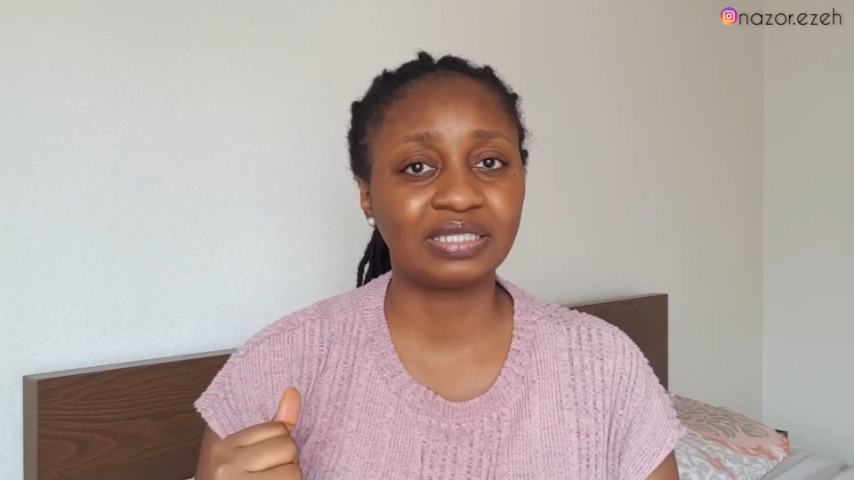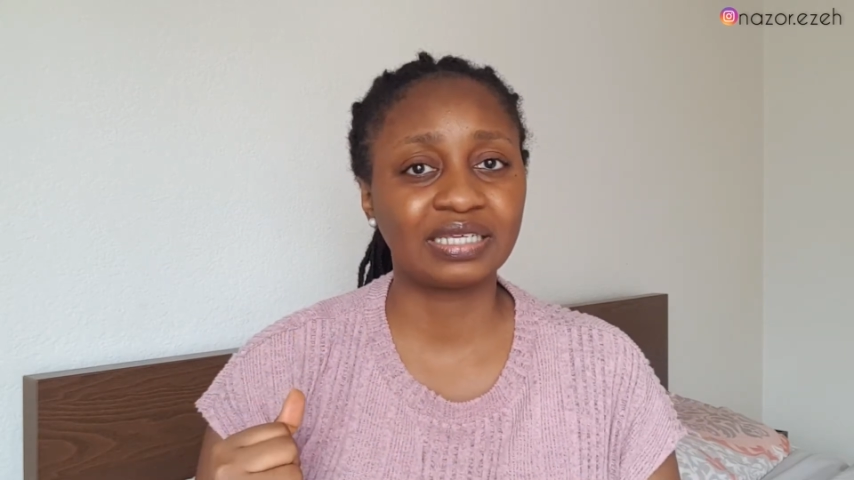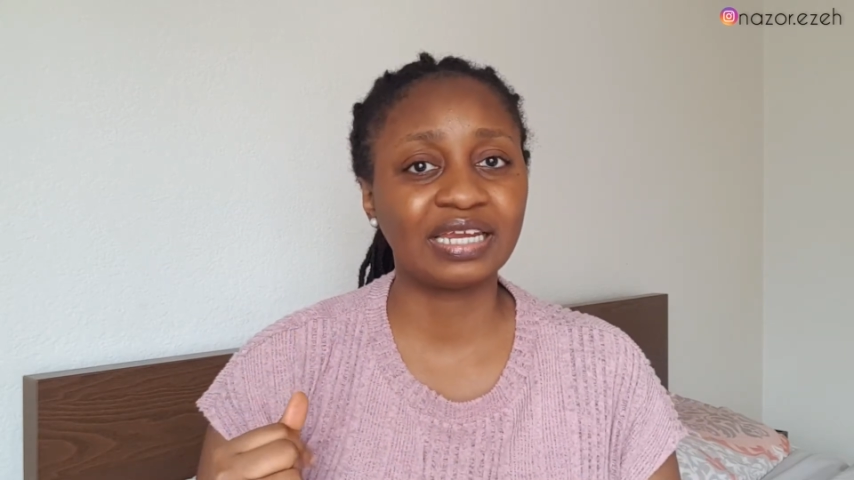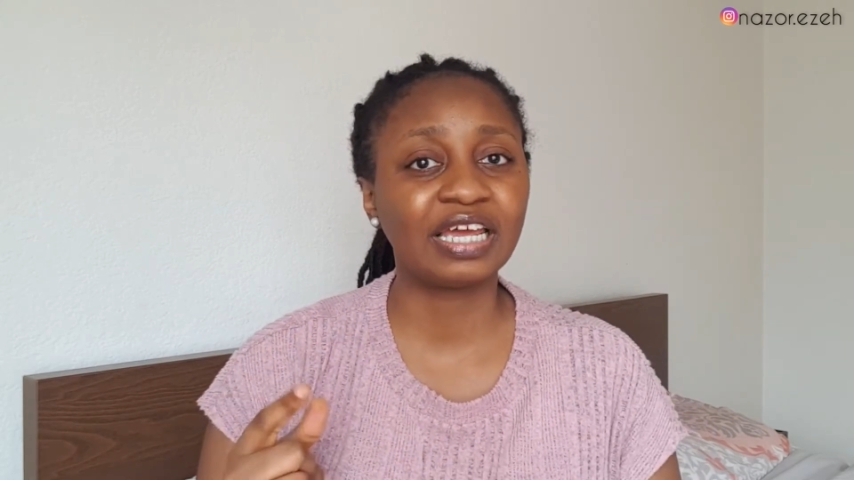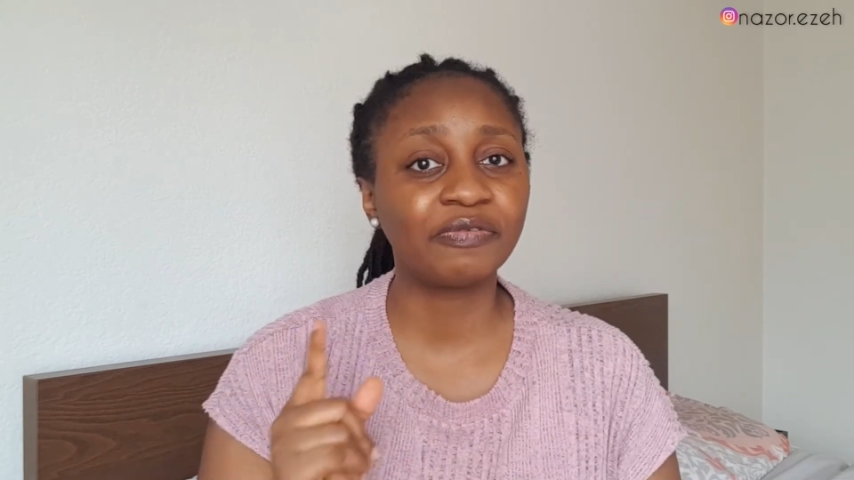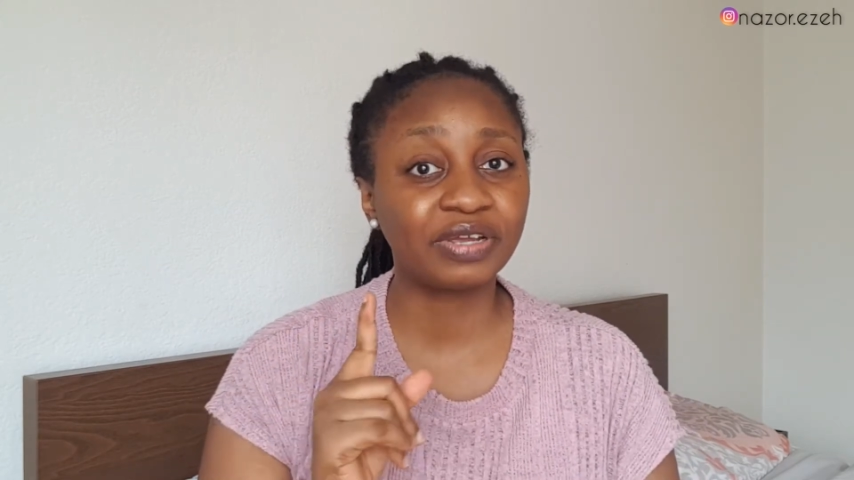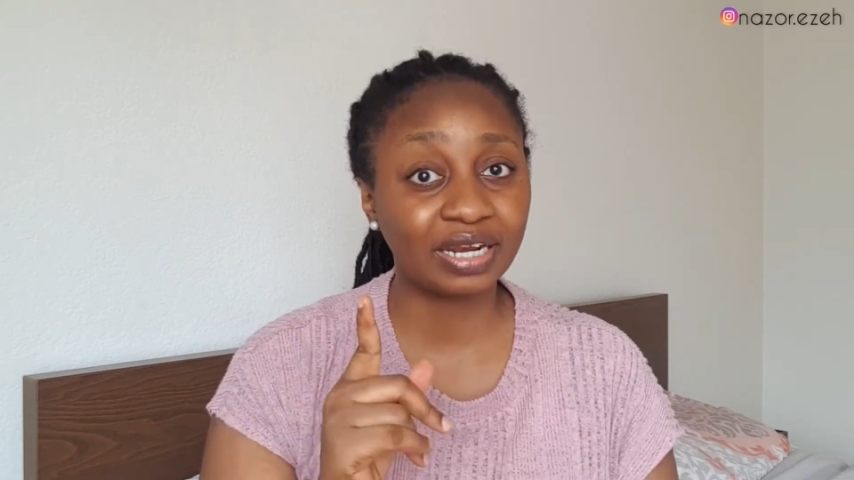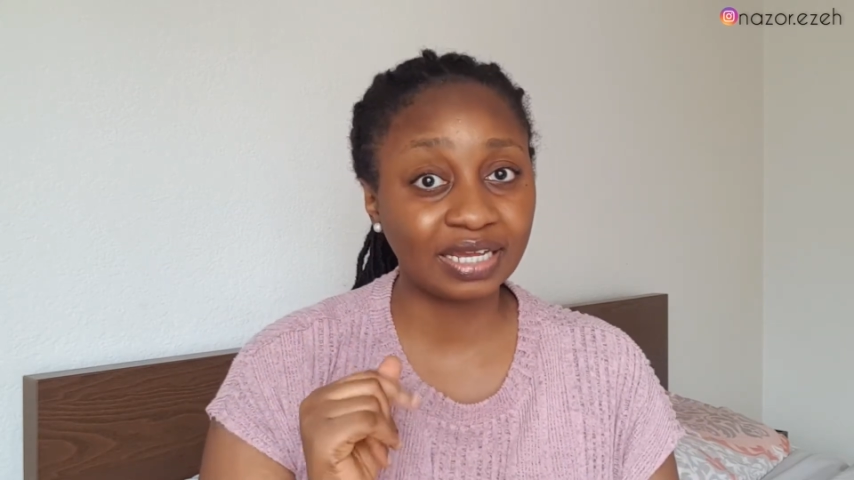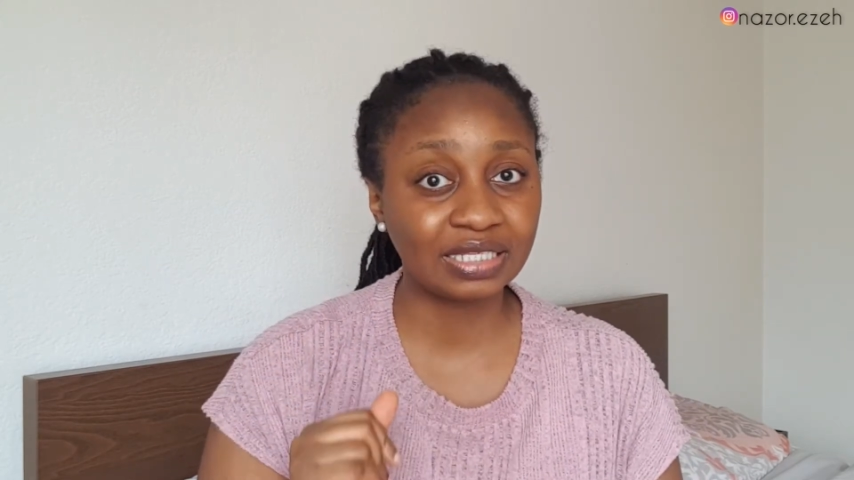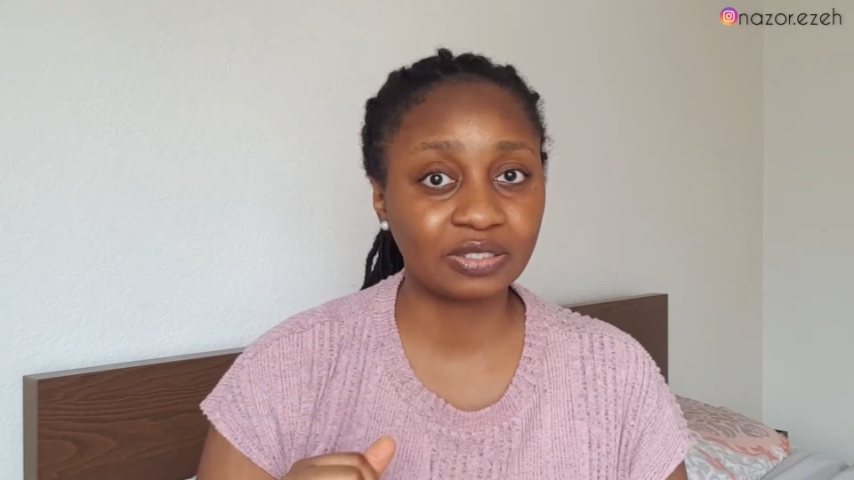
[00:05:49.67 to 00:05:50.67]
and I
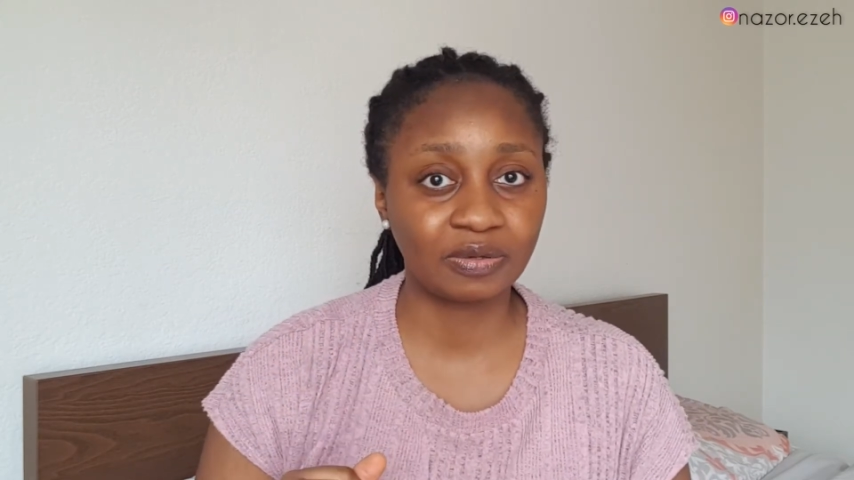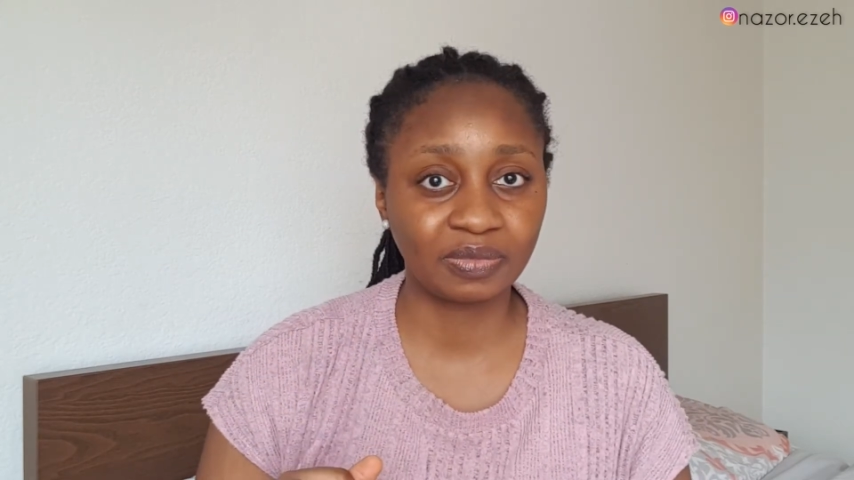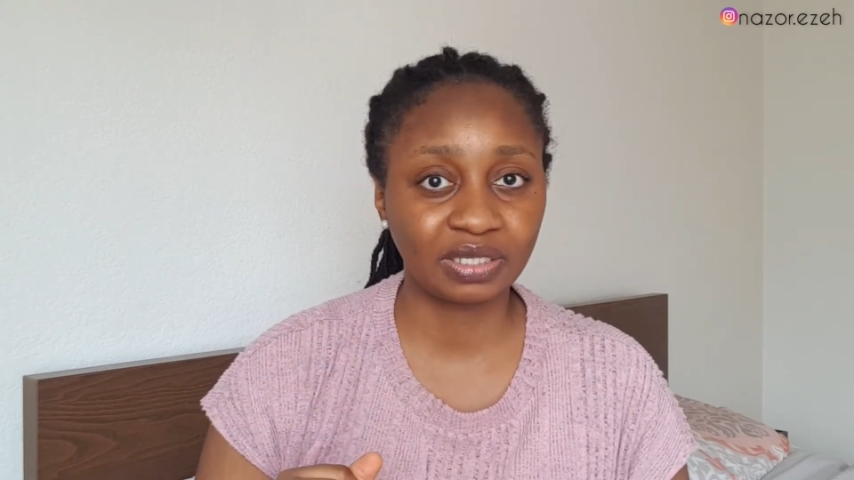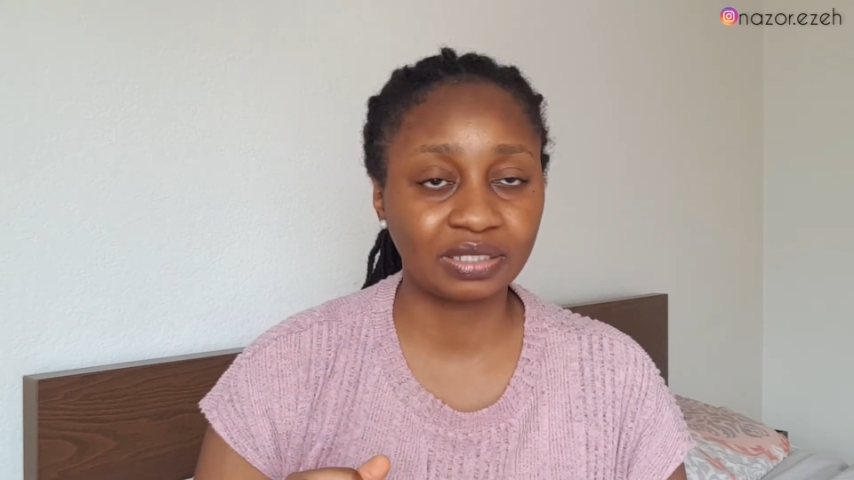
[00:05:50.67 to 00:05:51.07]
realized something.